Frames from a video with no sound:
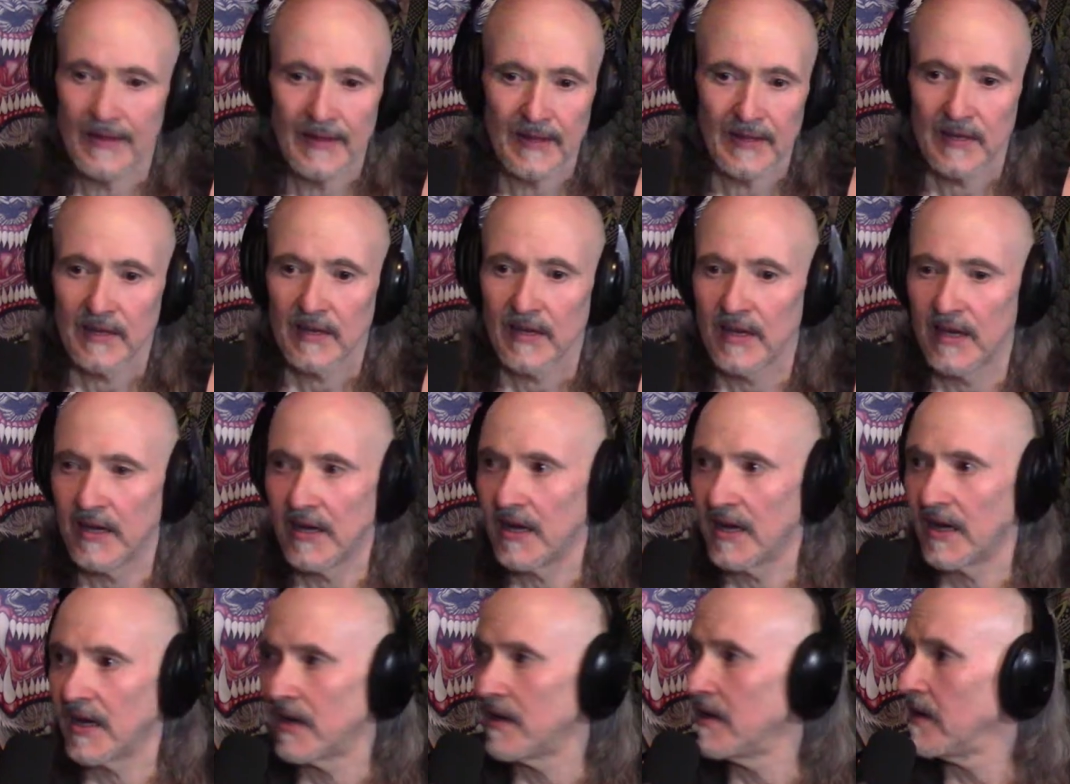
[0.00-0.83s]

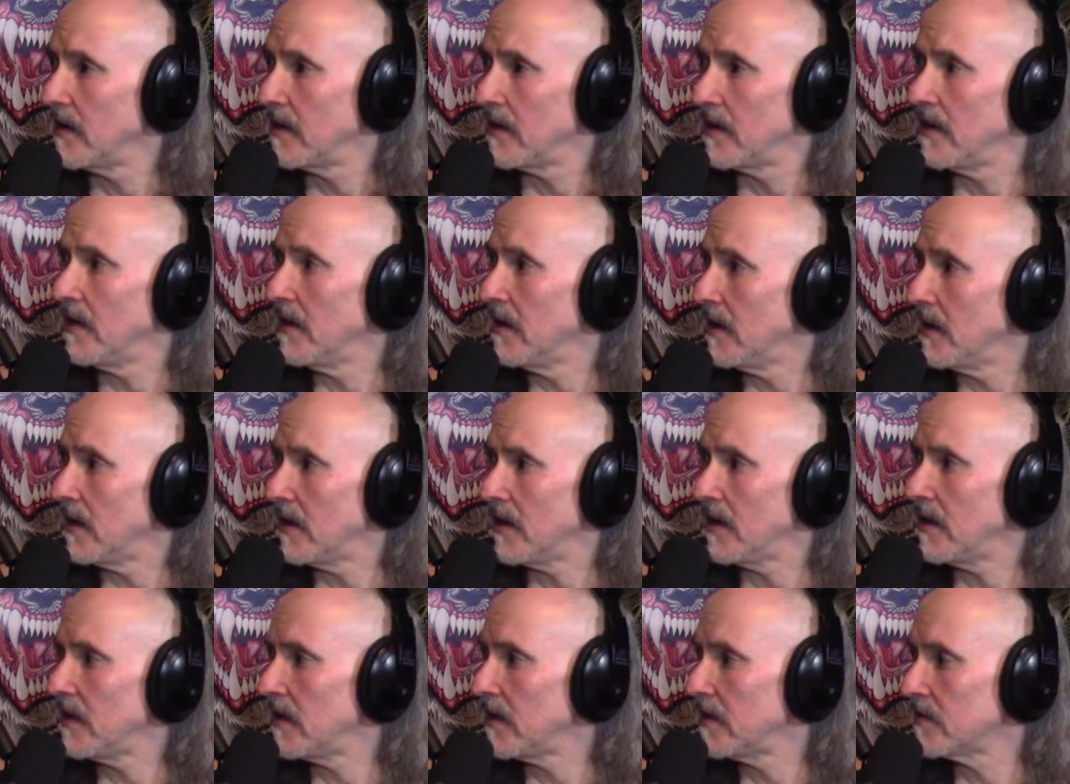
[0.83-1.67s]
Yeah. And
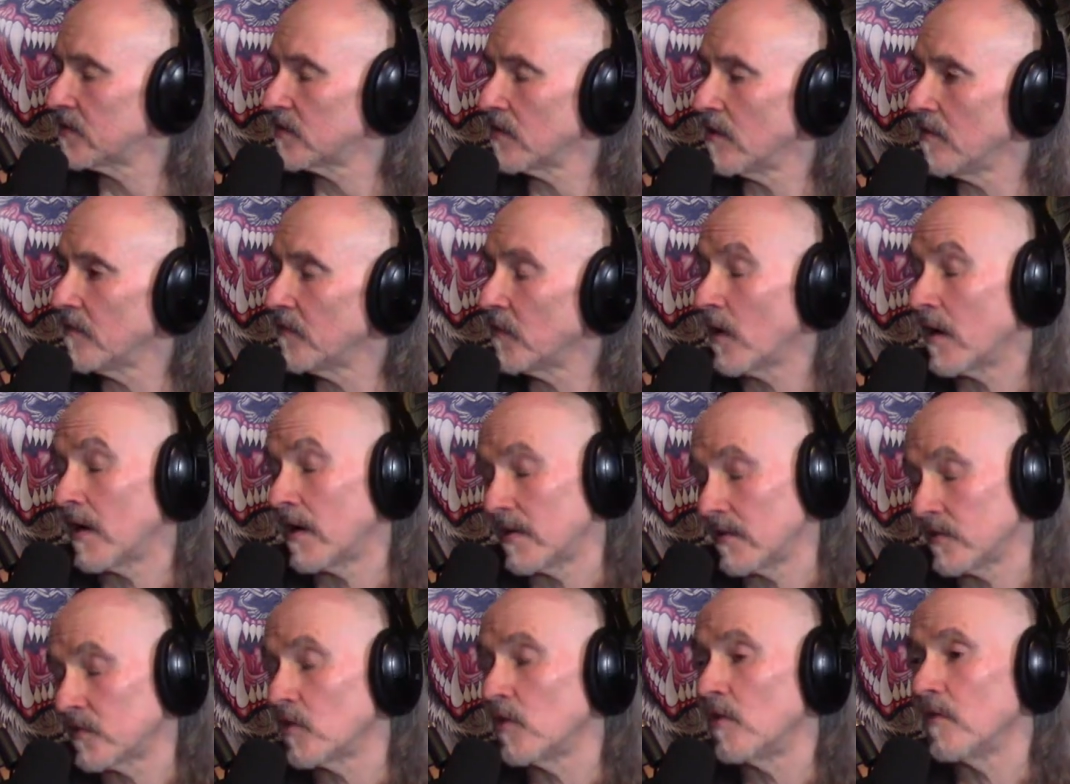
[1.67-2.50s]
it's so
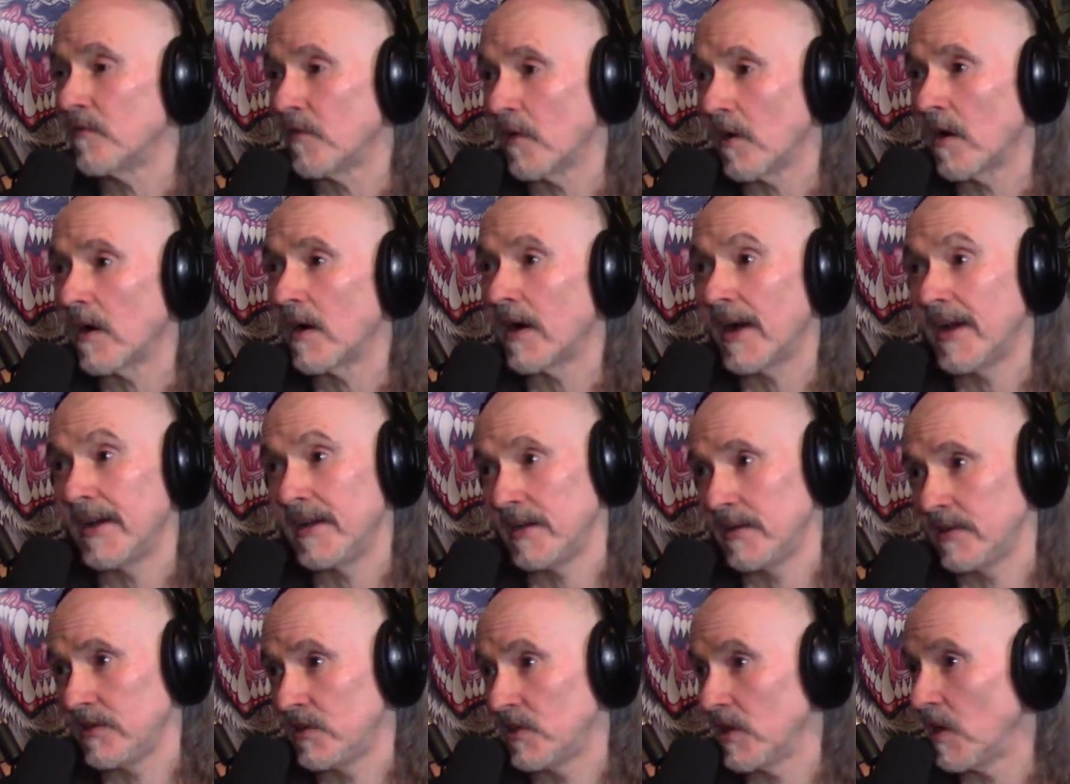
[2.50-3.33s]
far, so far, I
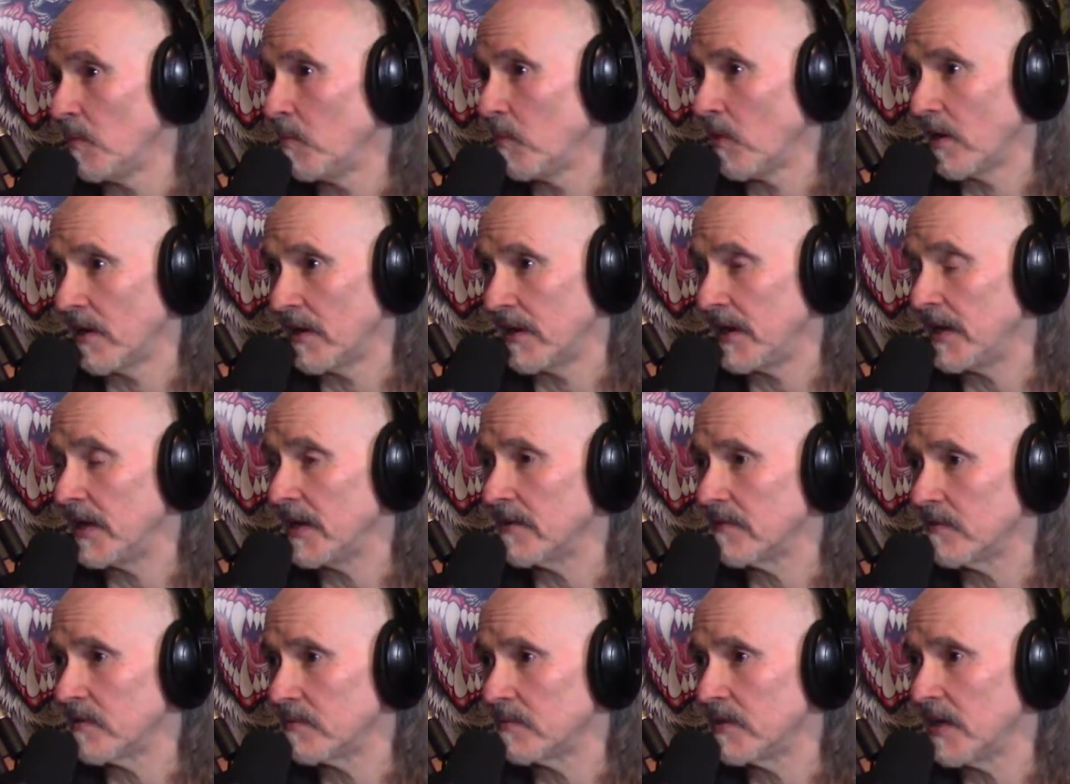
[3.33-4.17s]
didn't jump on any
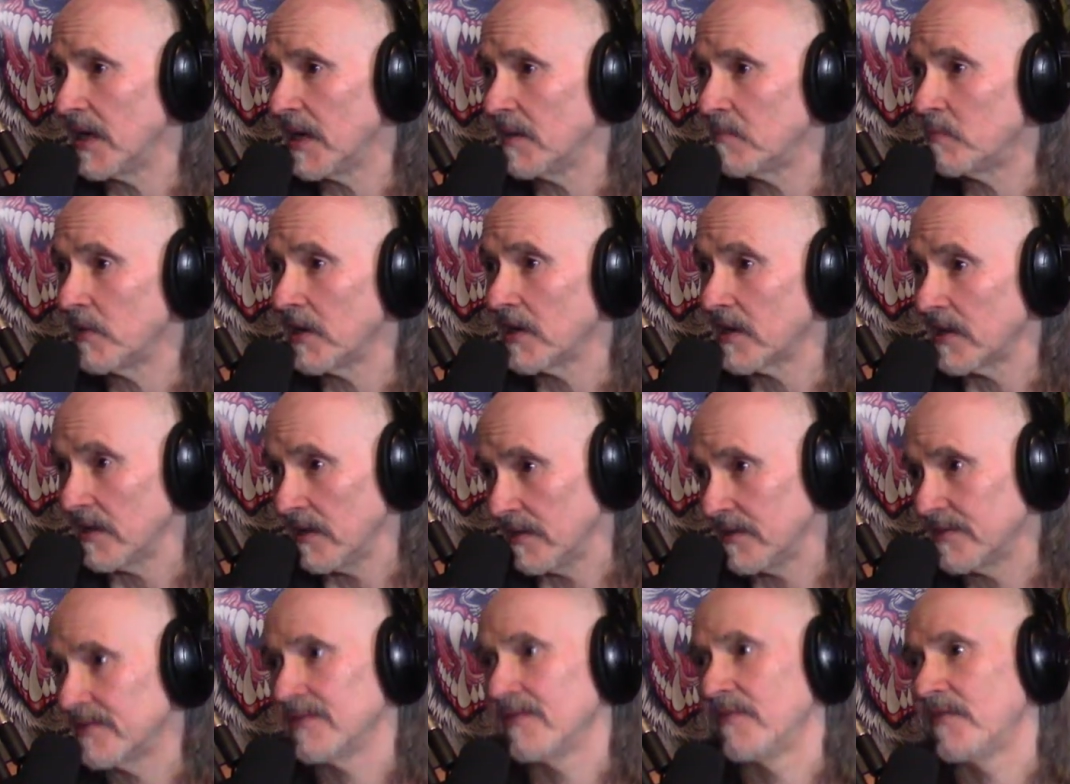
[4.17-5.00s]
of them yet
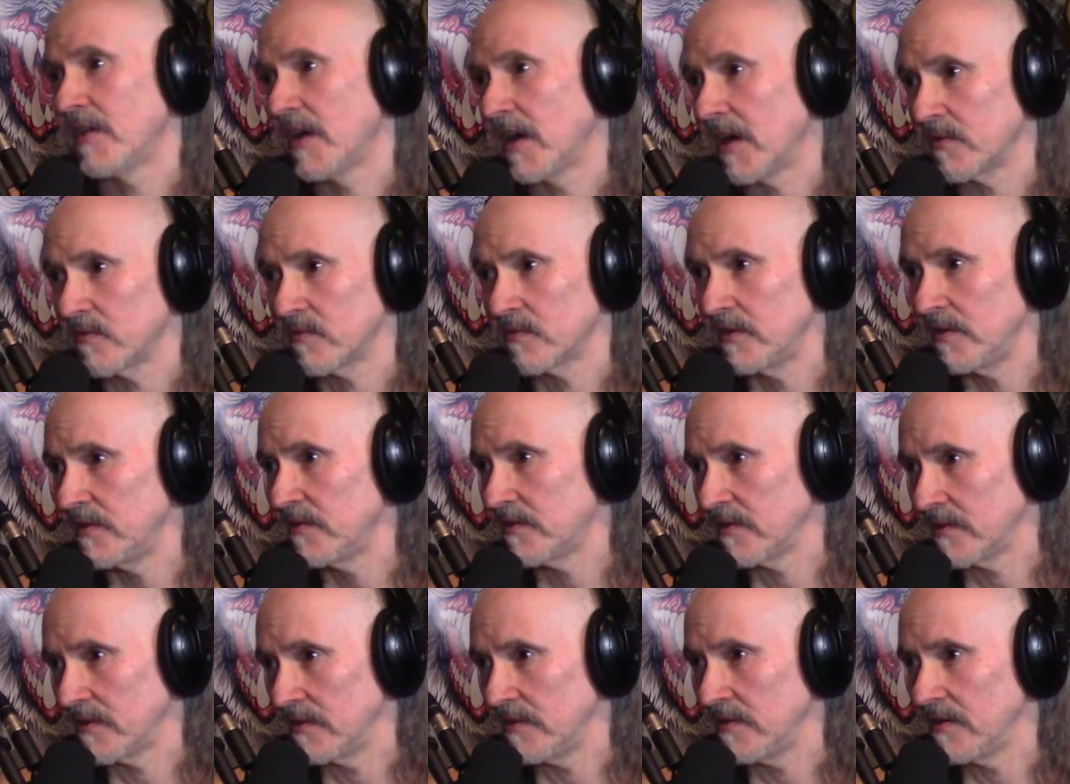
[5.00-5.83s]
because of that
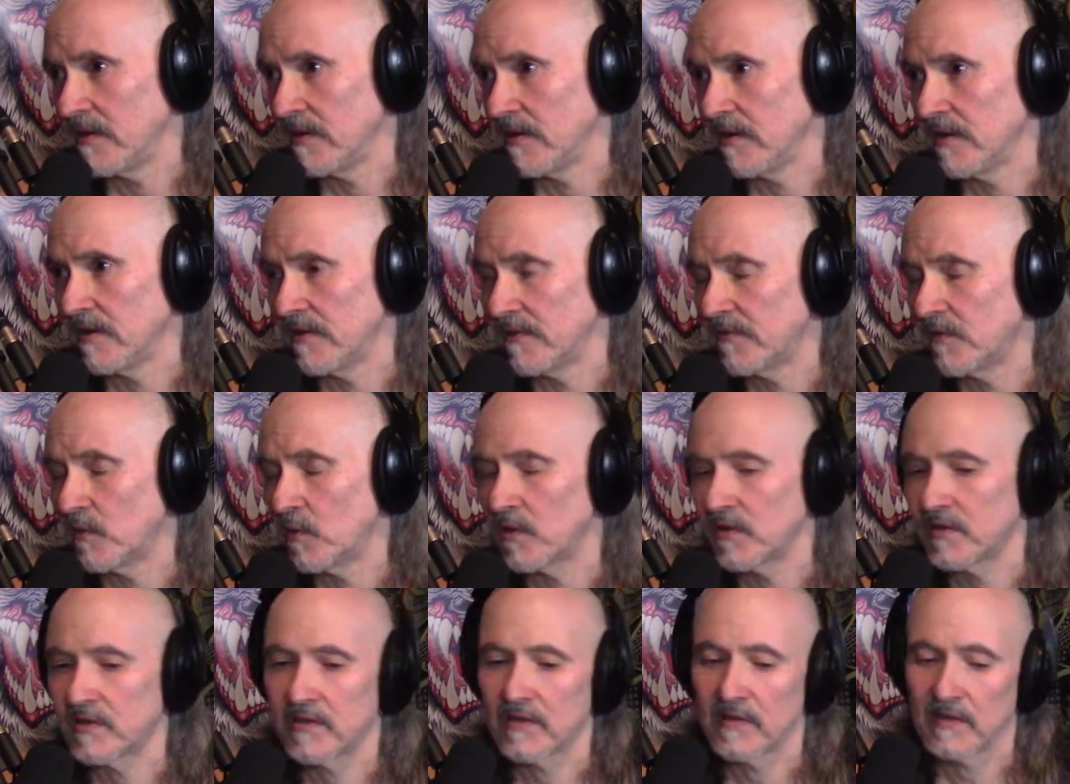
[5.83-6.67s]
reason. Yeah.
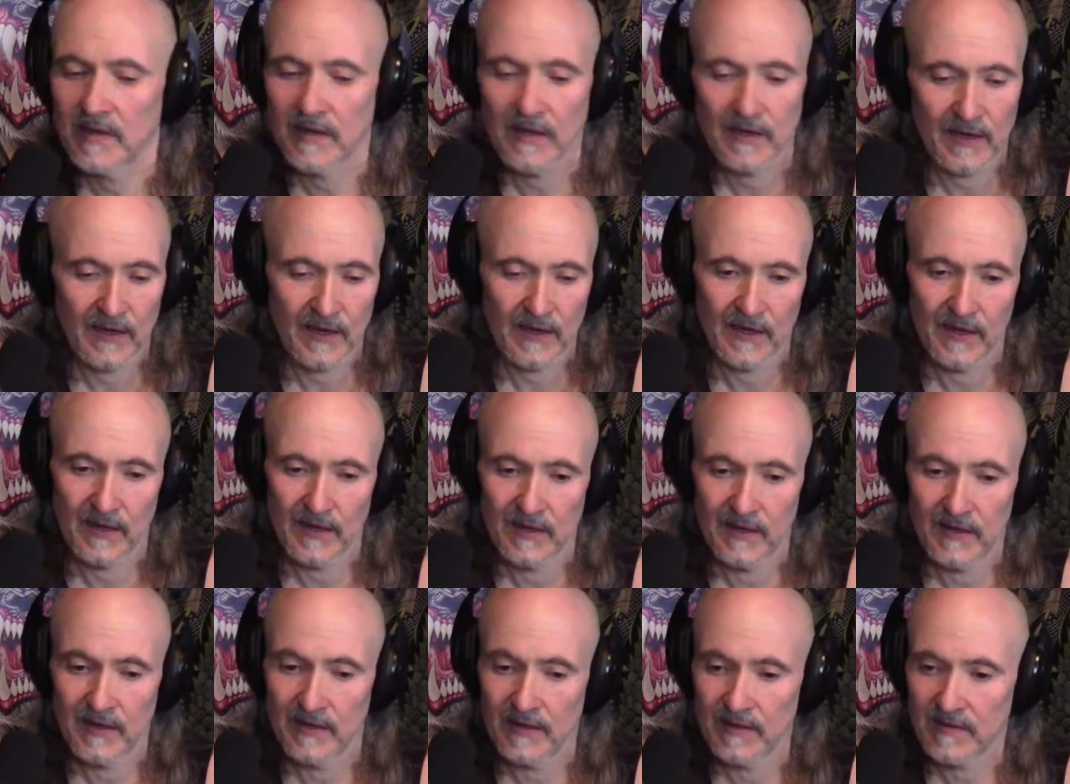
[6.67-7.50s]
Unfortunately,
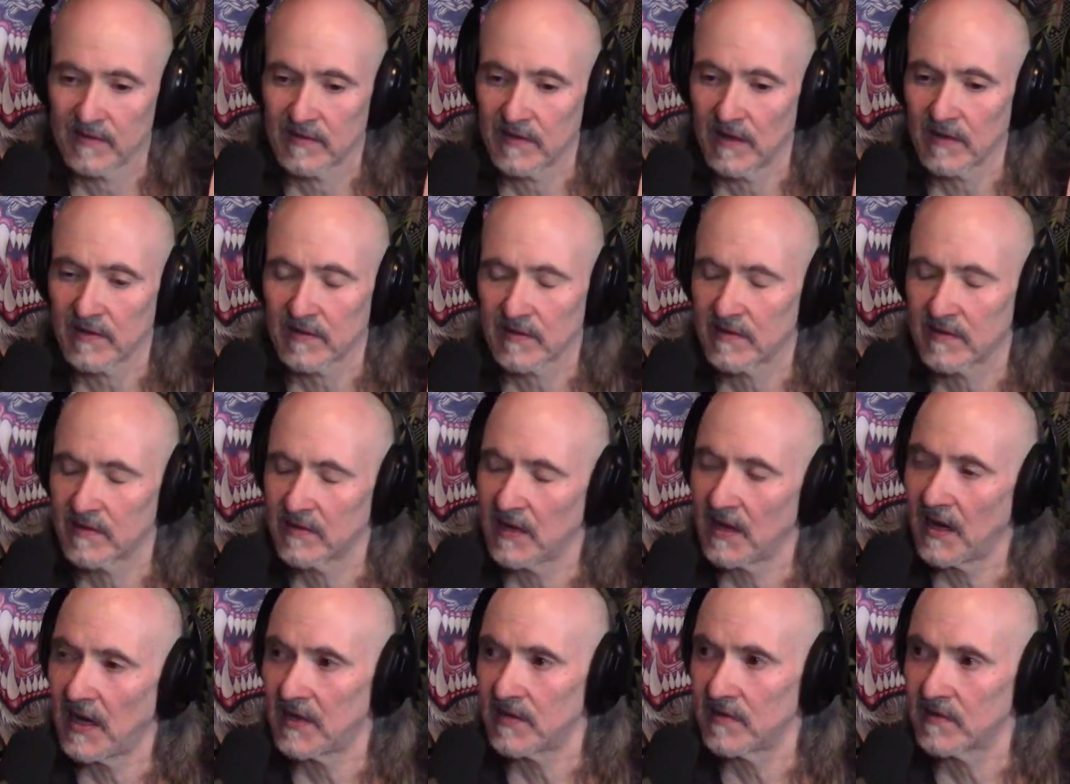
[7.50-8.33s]
and, and it sucks because
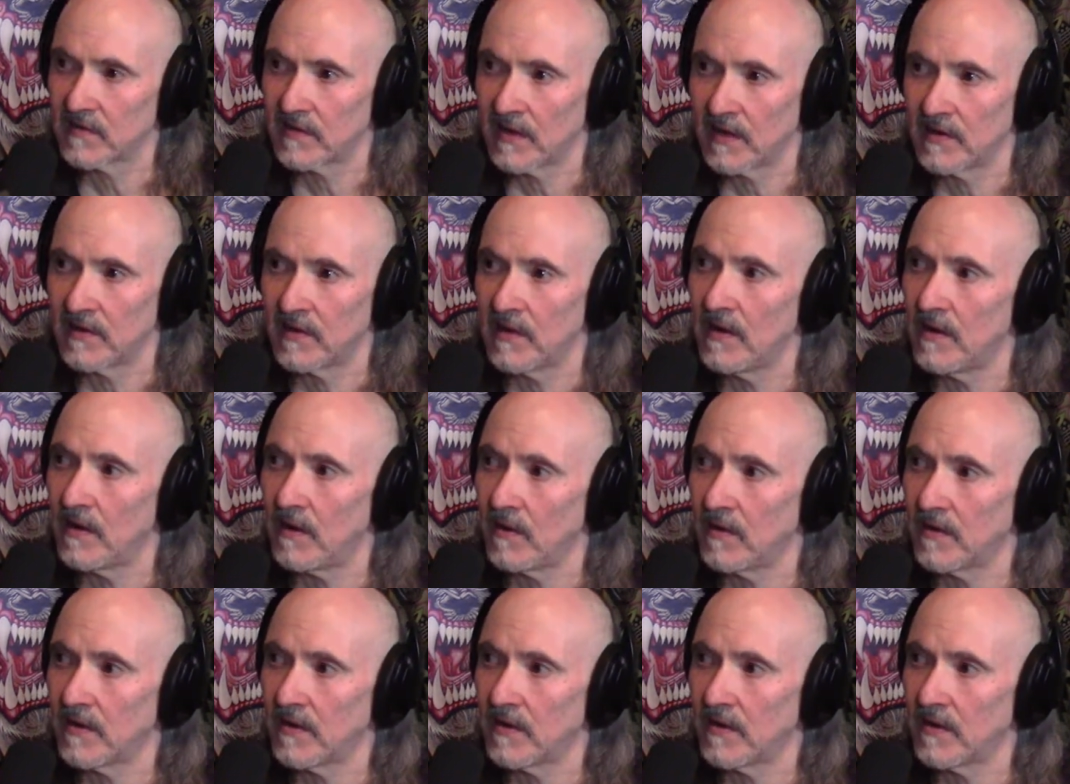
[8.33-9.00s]
I had to say no.